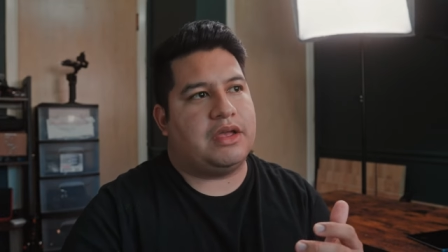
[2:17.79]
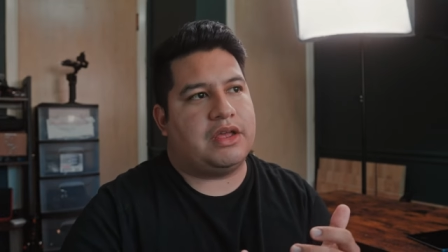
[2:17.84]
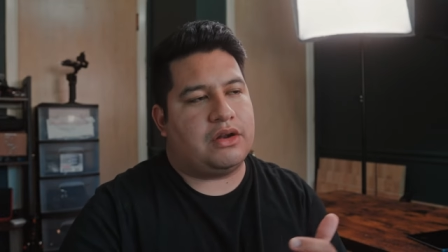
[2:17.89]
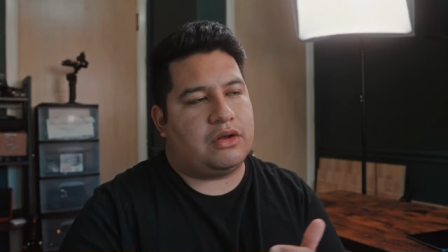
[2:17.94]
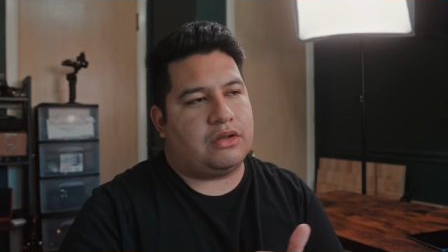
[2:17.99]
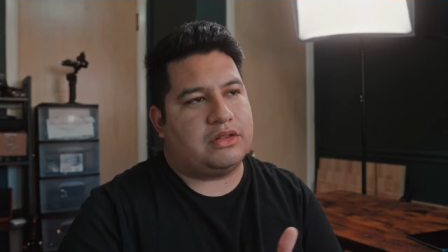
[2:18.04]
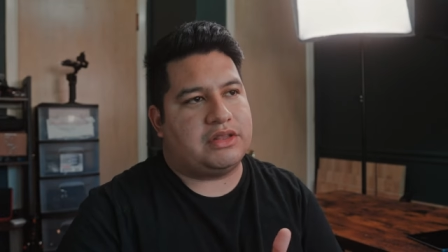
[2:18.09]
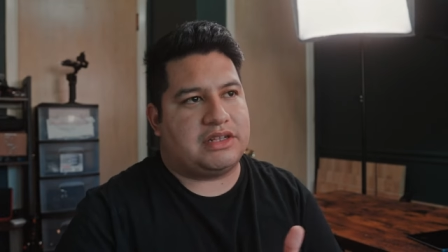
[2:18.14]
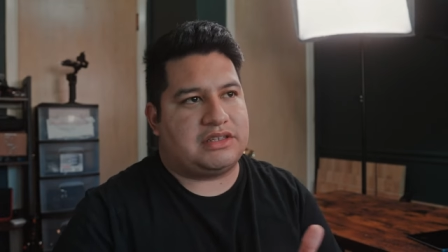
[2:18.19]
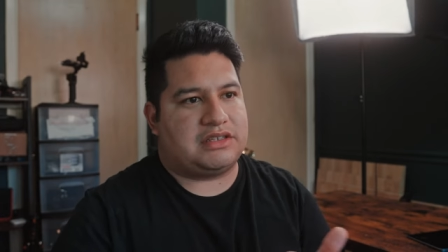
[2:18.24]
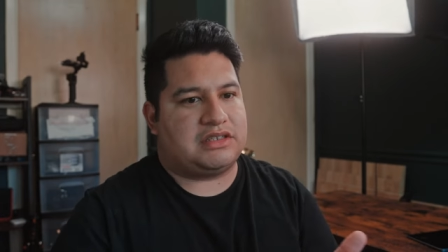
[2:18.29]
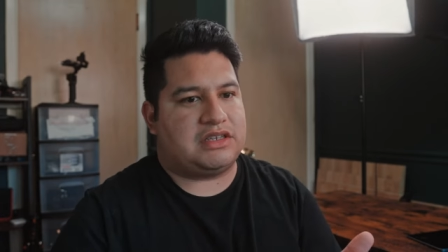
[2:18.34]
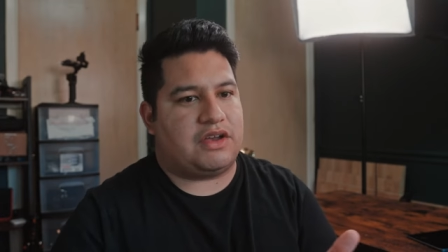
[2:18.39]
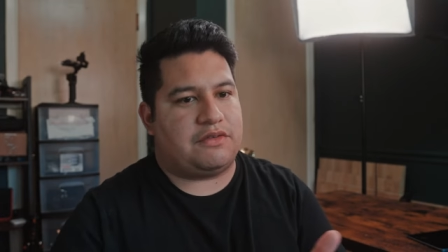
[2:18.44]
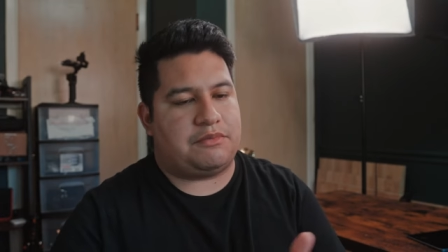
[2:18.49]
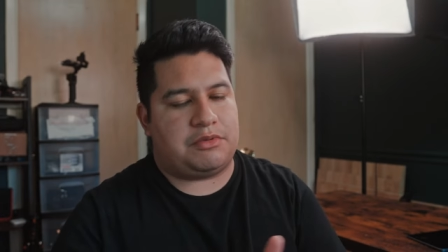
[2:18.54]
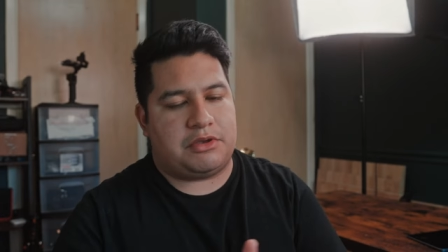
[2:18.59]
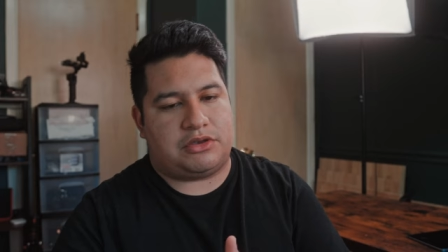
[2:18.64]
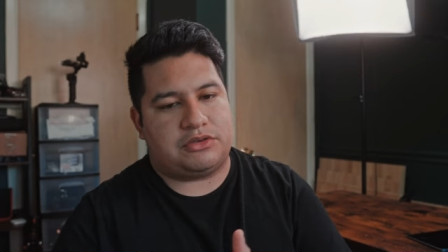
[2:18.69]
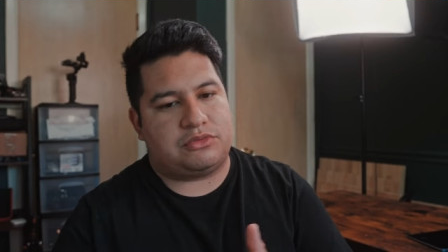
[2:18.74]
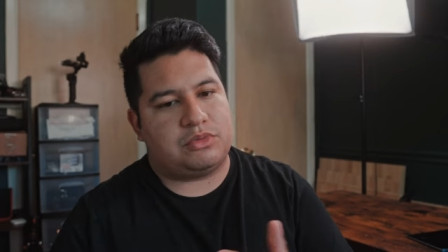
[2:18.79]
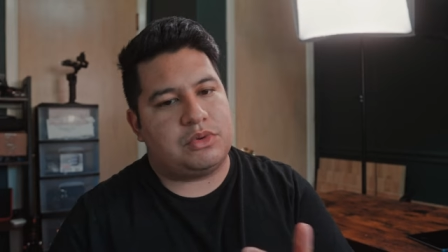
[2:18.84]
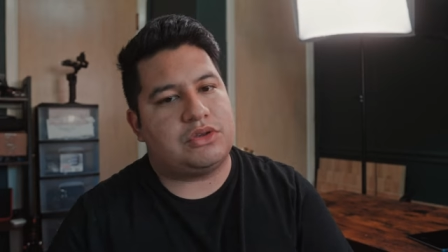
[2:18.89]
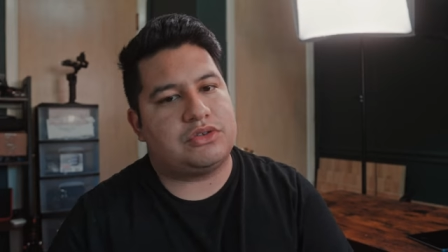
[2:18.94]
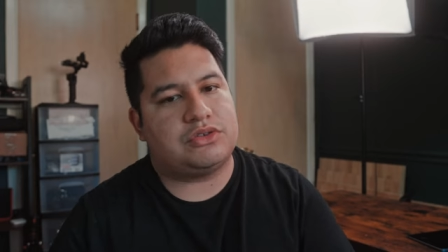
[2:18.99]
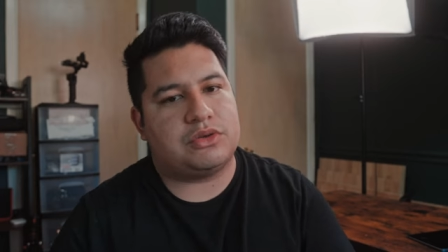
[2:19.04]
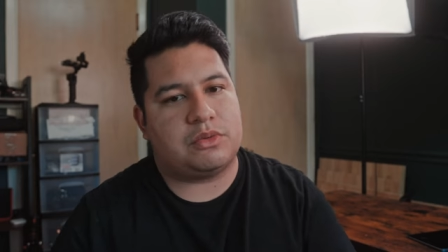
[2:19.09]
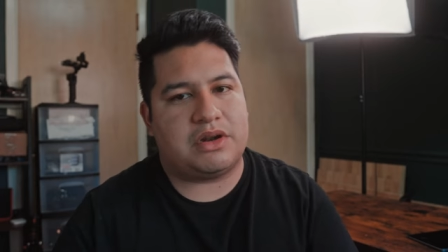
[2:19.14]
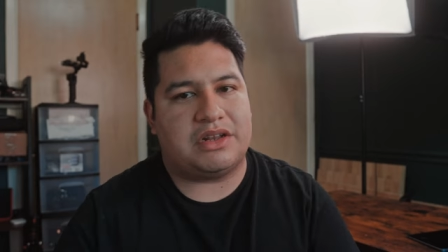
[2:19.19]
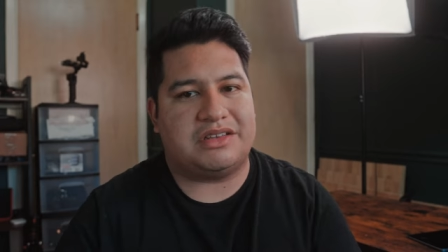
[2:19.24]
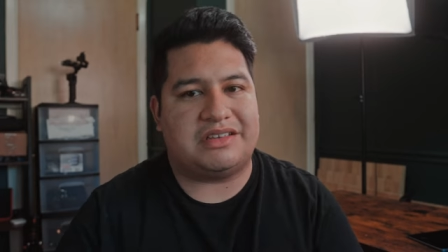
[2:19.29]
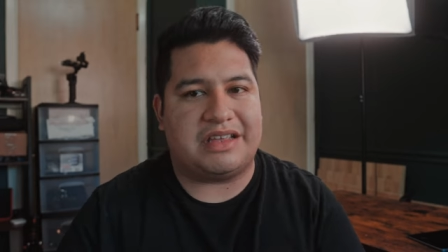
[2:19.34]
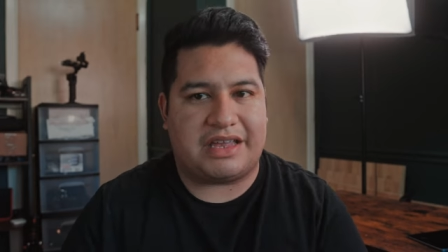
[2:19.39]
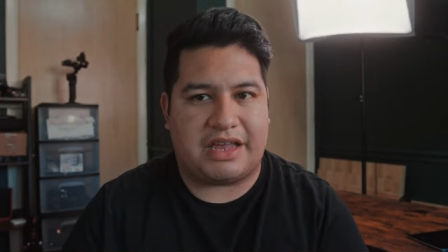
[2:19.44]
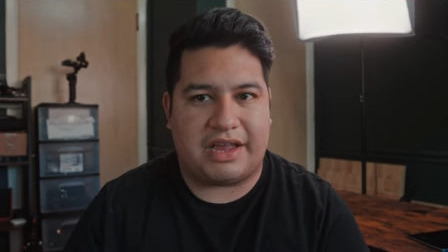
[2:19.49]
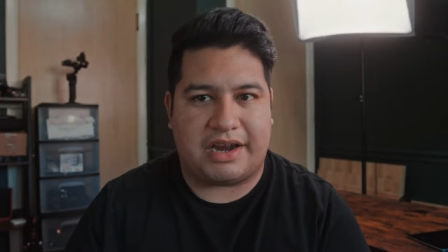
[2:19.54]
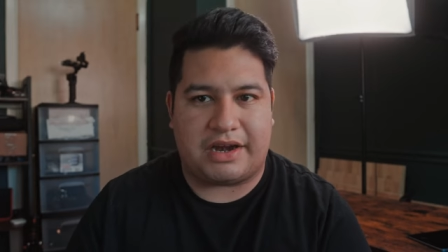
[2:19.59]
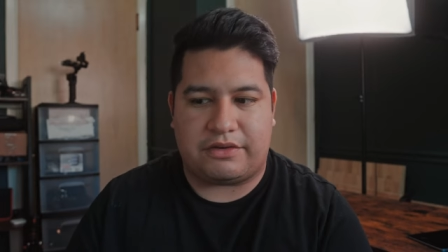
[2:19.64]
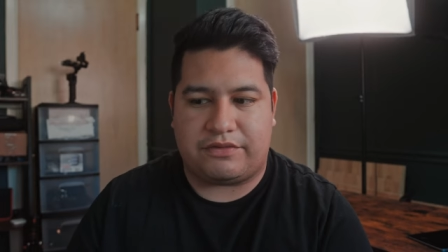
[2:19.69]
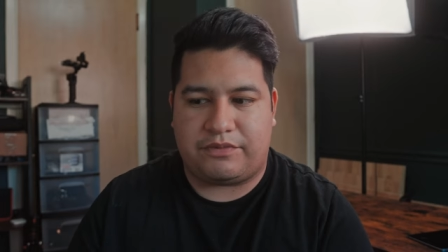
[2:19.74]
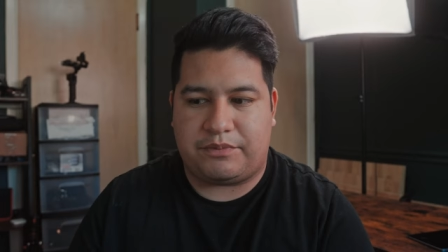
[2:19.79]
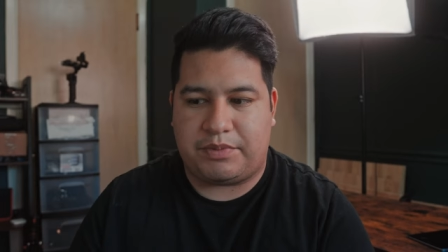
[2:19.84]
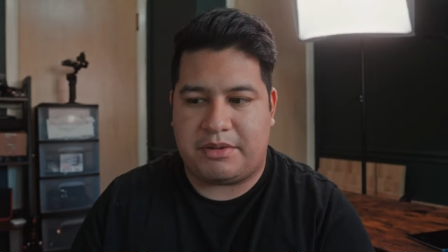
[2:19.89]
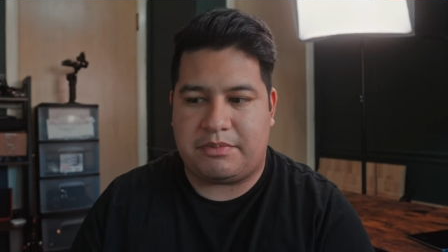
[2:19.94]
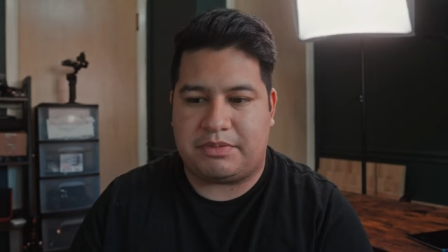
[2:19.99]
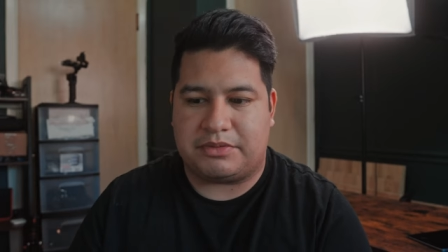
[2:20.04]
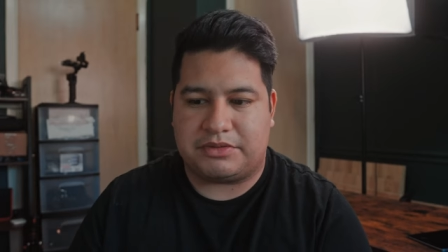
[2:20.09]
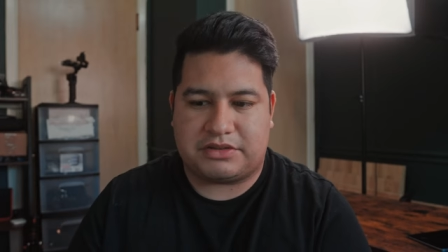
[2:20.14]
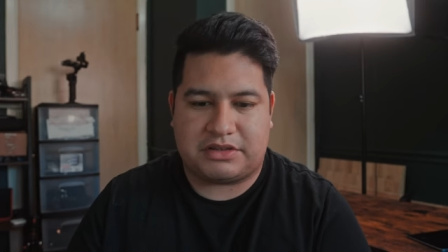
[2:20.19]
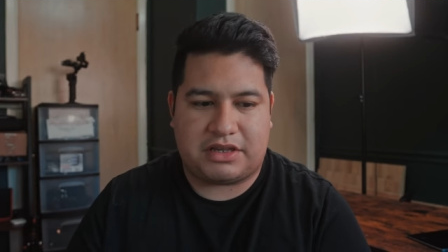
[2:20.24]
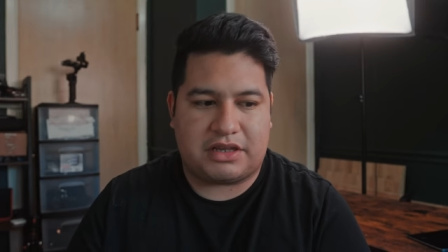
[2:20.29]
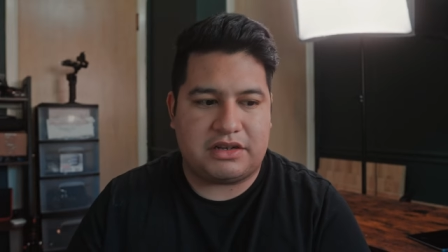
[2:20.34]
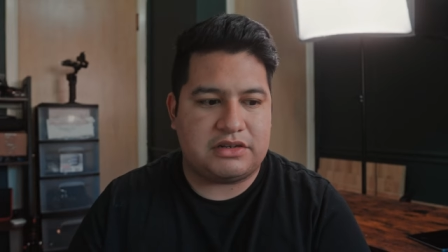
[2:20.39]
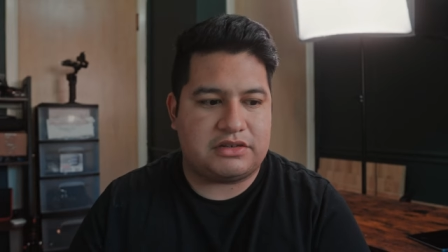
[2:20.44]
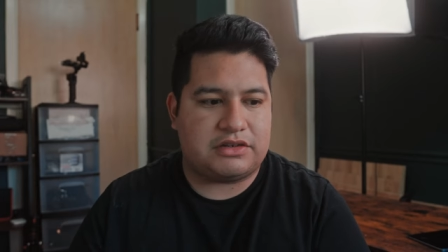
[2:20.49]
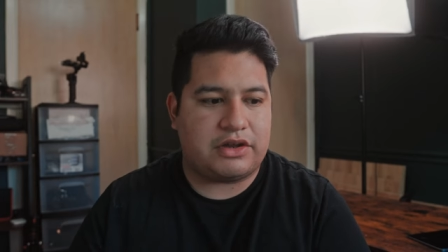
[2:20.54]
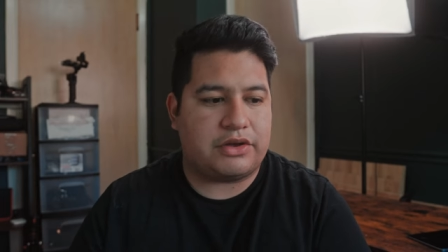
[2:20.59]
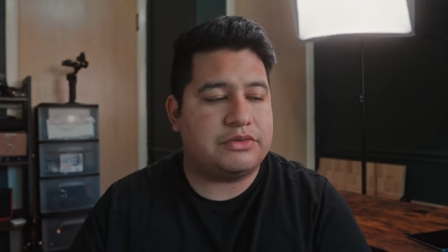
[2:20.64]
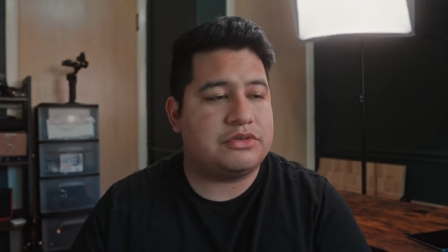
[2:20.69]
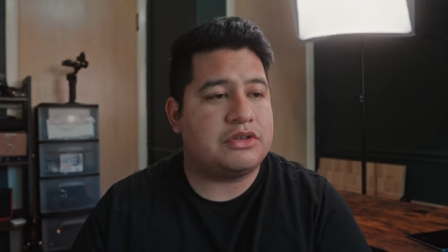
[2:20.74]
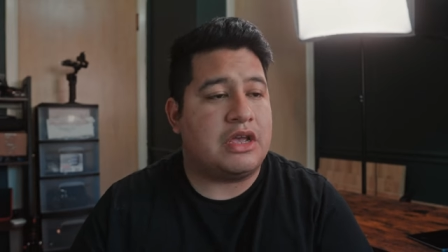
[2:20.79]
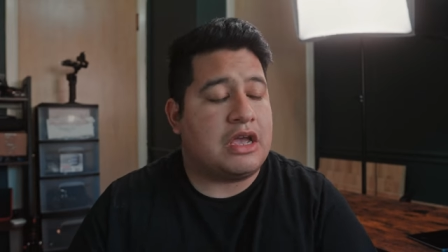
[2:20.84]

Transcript: and all that stuff because we also want to take care of people's skin tones